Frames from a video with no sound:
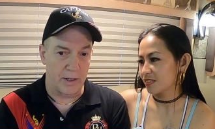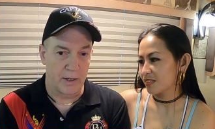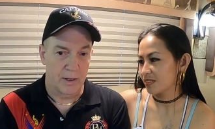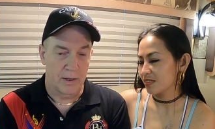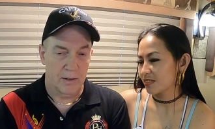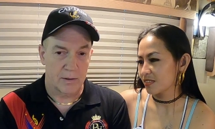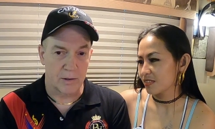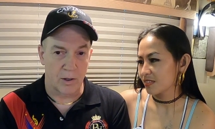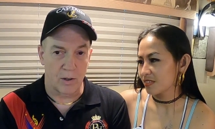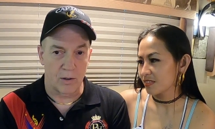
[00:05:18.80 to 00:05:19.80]
Speaker 1: it.
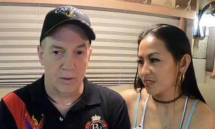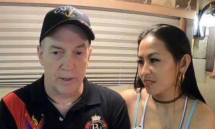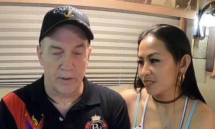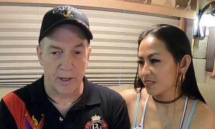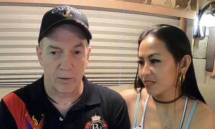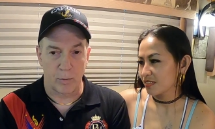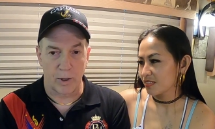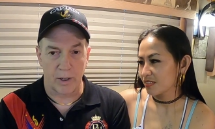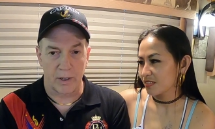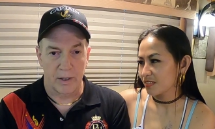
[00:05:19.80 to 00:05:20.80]
So it takes
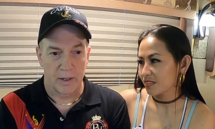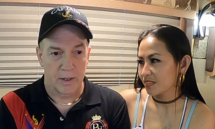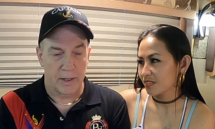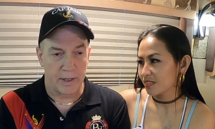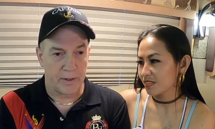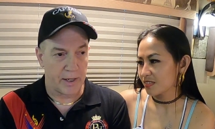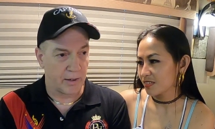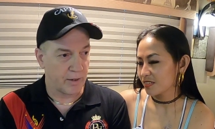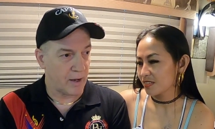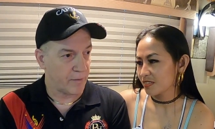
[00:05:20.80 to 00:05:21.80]
work, it
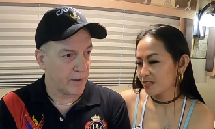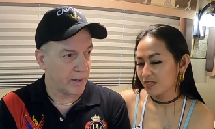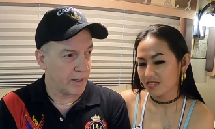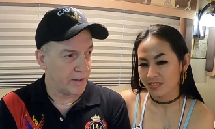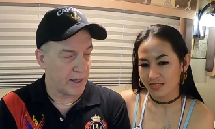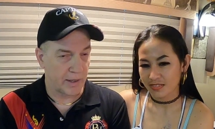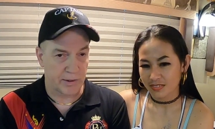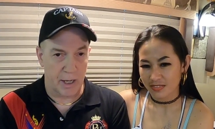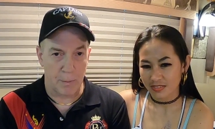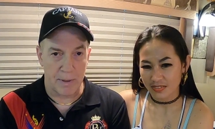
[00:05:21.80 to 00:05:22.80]
takes effort. It
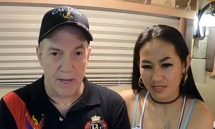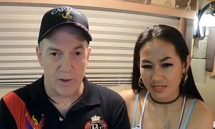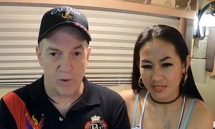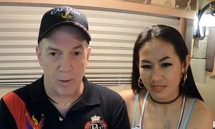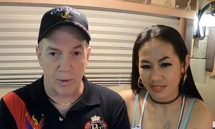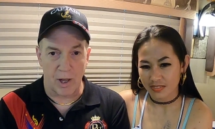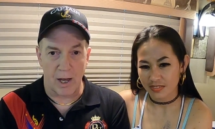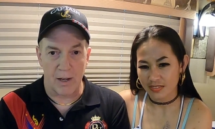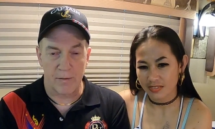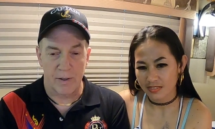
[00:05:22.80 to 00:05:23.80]
takes keeping that dream
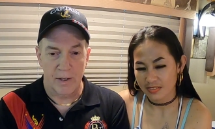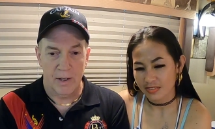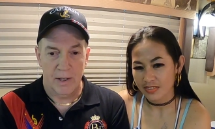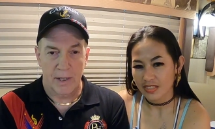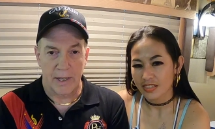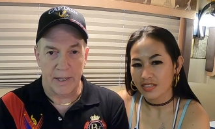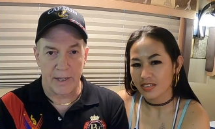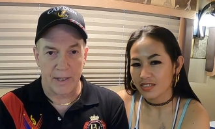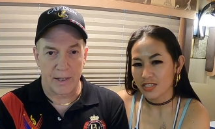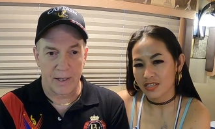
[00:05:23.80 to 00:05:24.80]
alive.
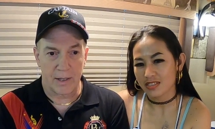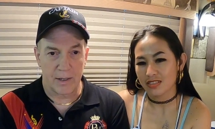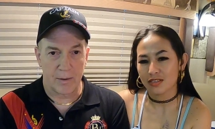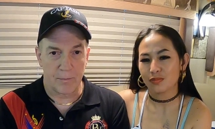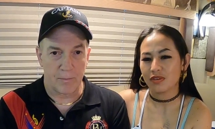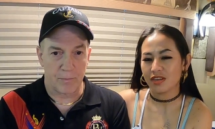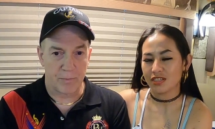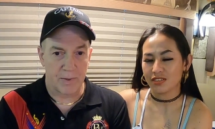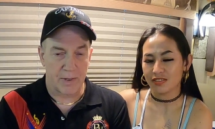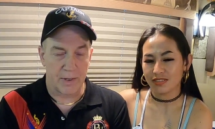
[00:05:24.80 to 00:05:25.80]
Speaker 2: And takes
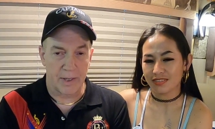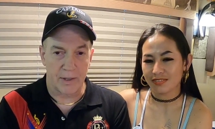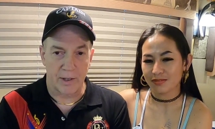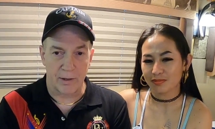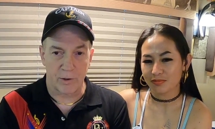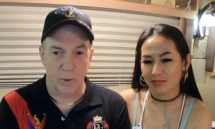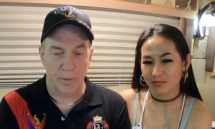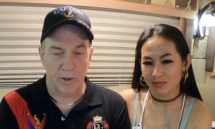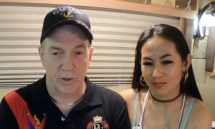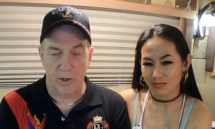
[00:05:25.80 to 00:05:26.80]
determination. Yeah,
Speaker 1: it takes
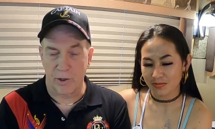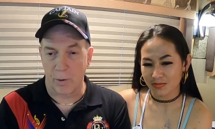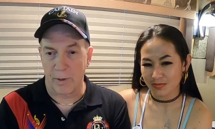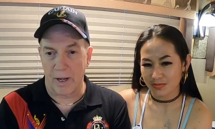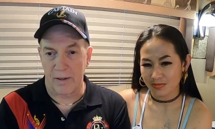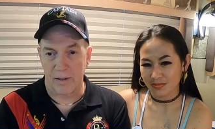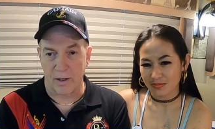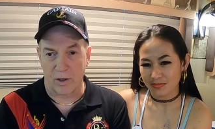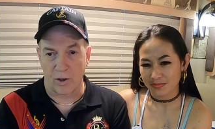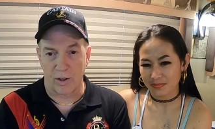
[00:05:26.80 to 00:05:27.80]

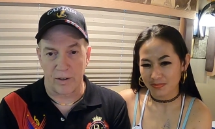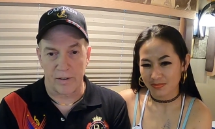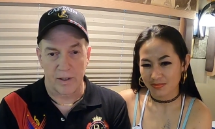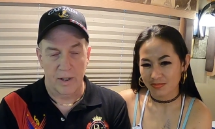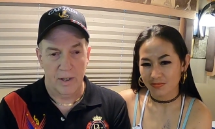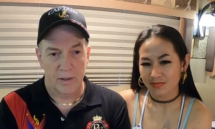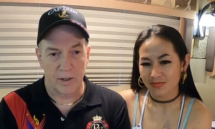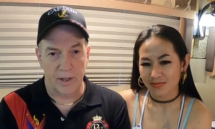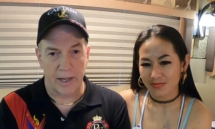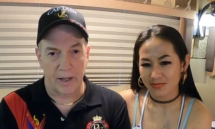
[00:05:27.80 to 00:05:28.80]
determination and courage
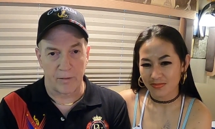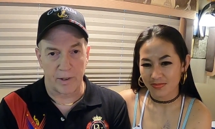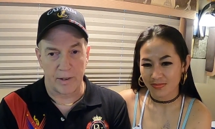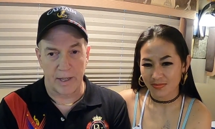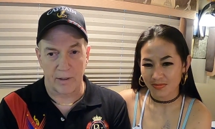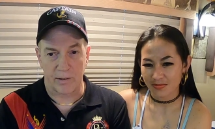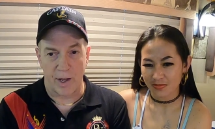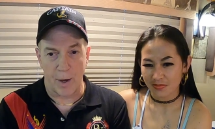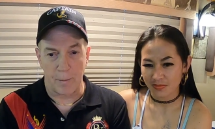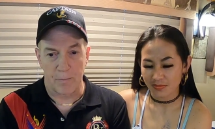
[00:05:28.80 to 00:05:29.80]
to take every next
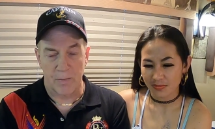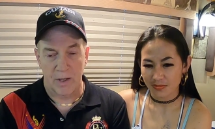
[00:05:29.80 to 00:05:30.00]
step.